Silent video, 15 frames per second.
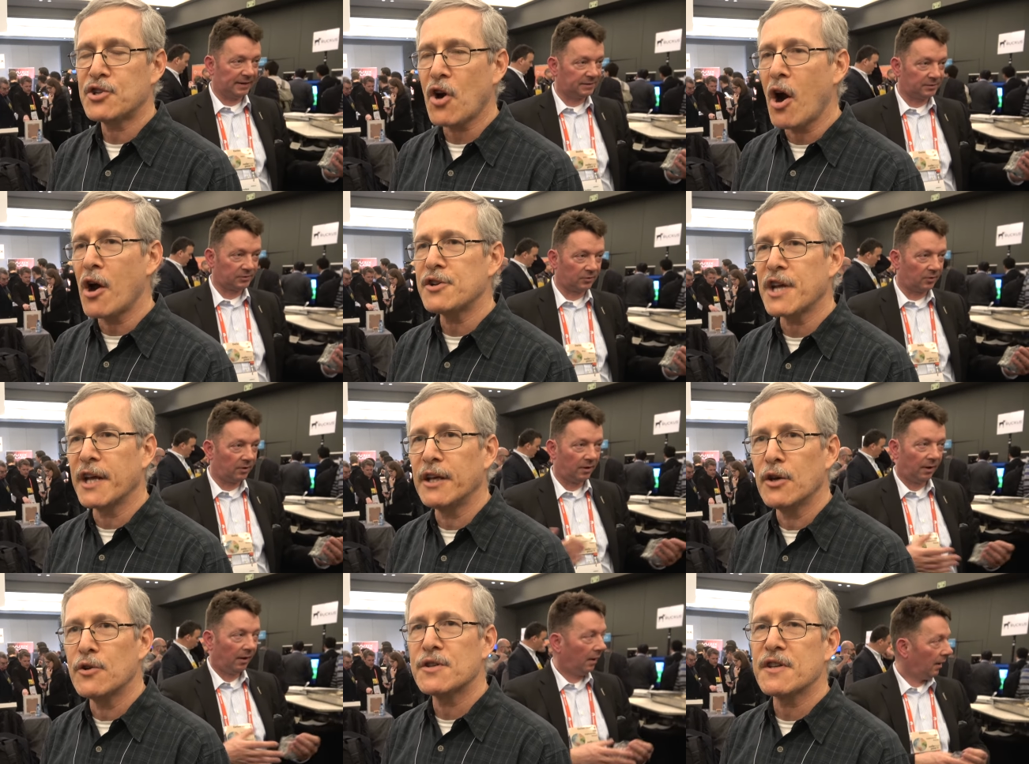
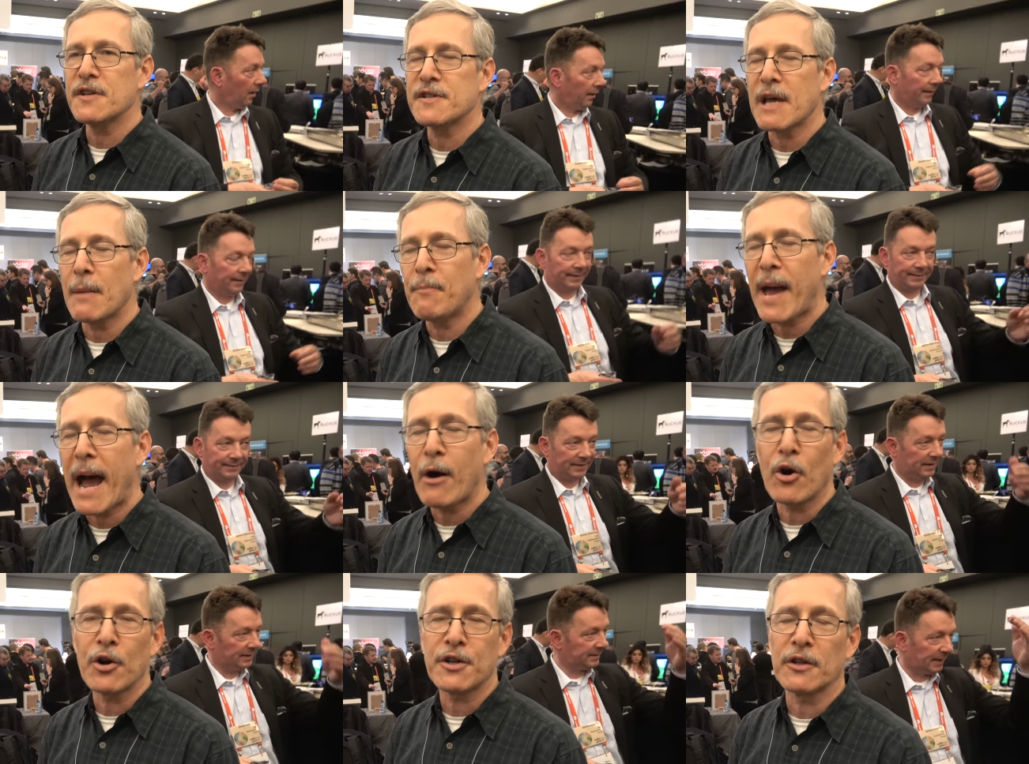Speaker 1: charging uses a
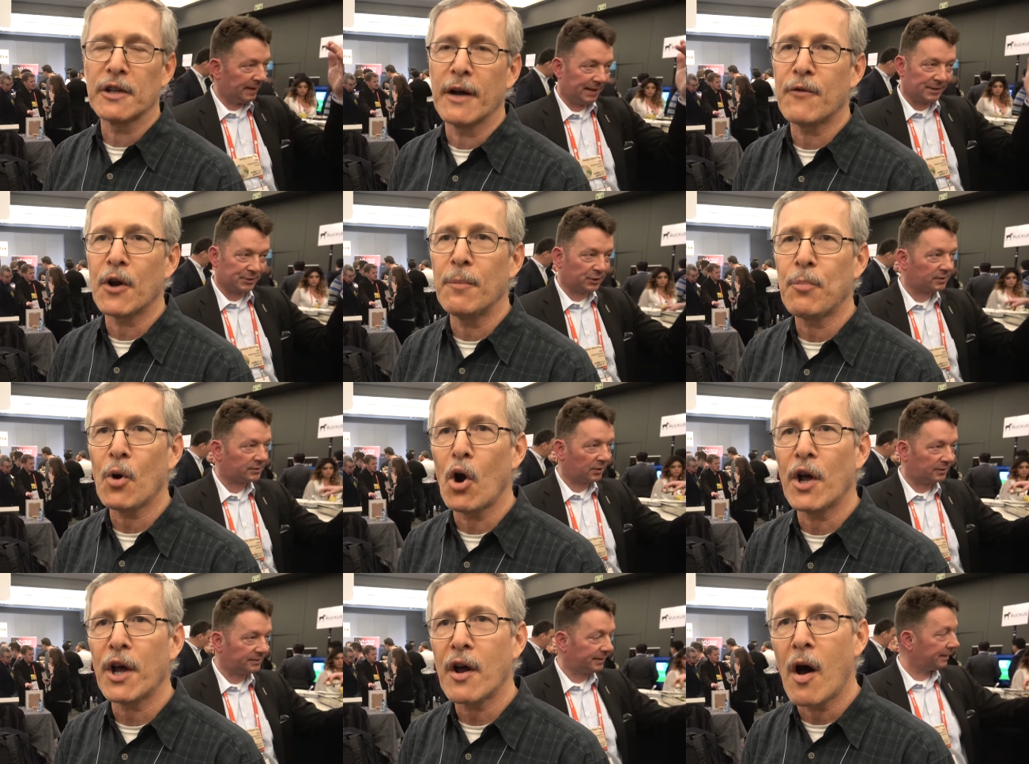power delivery
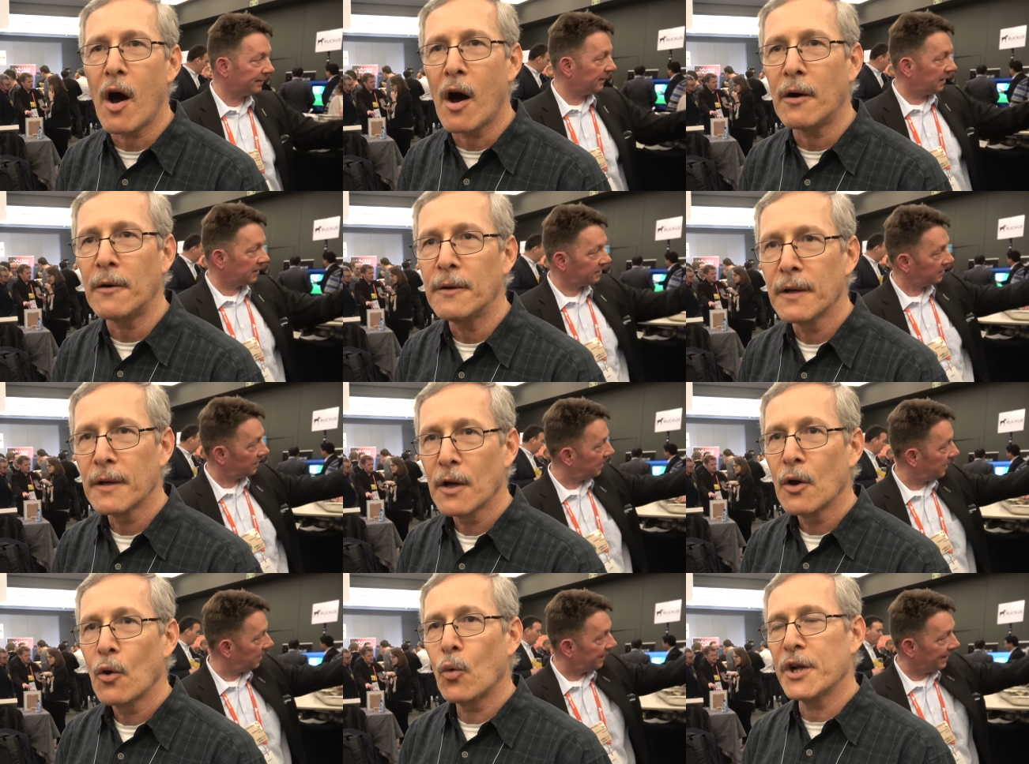protocol,
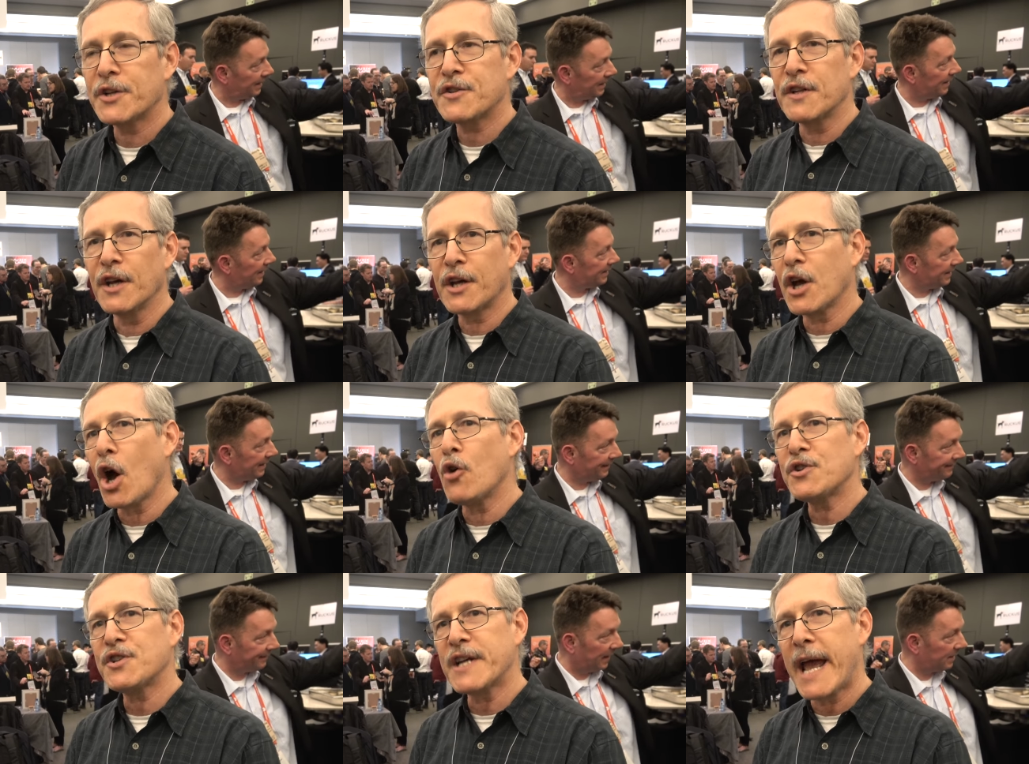which
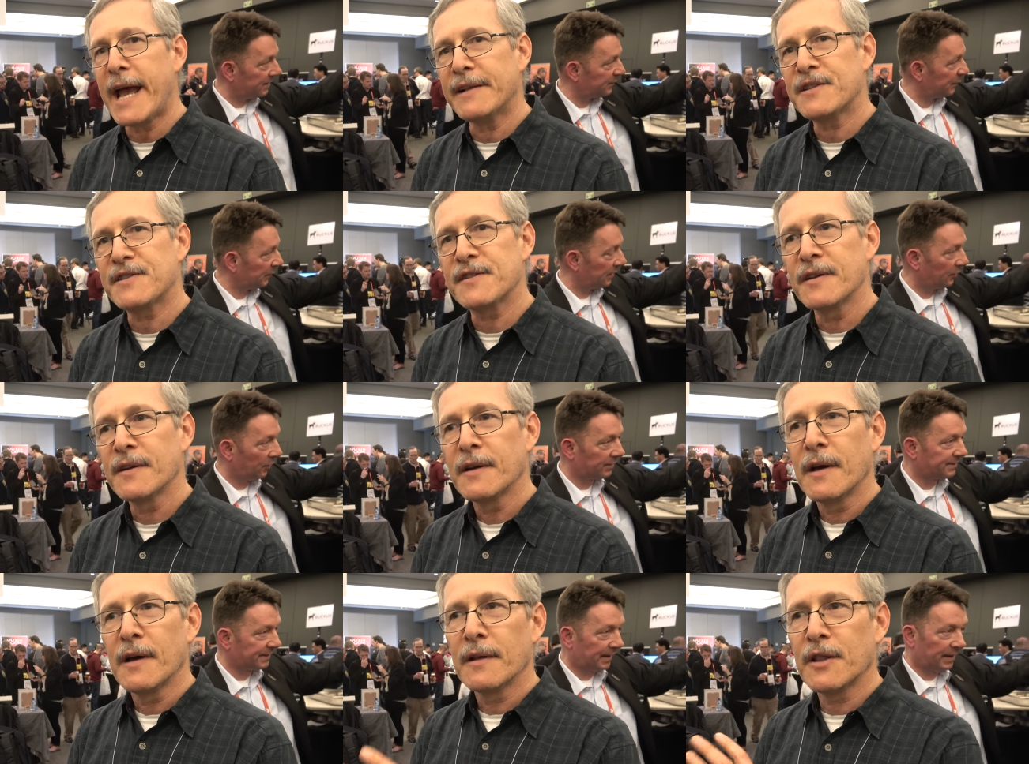negotiates
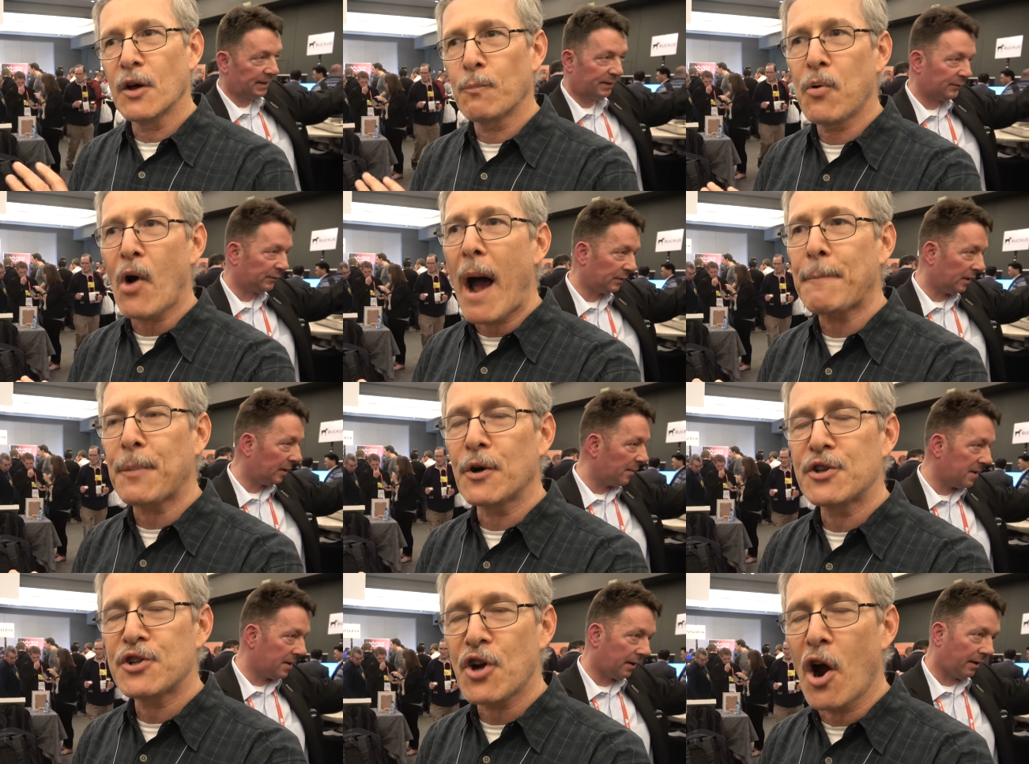the
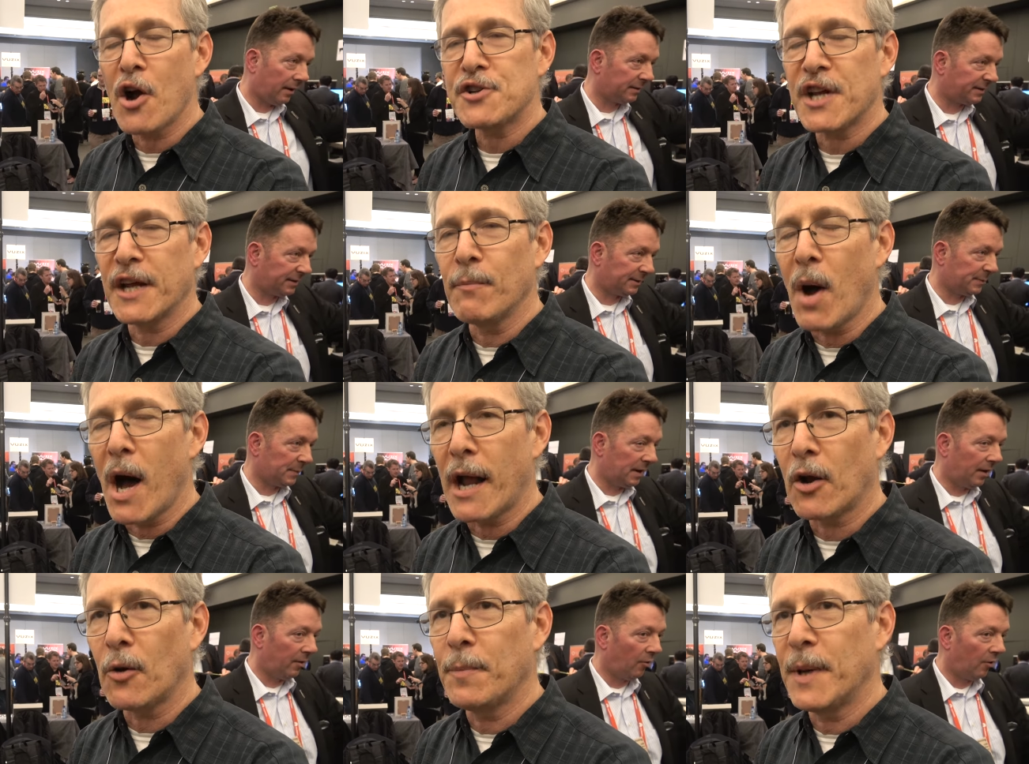proper charging model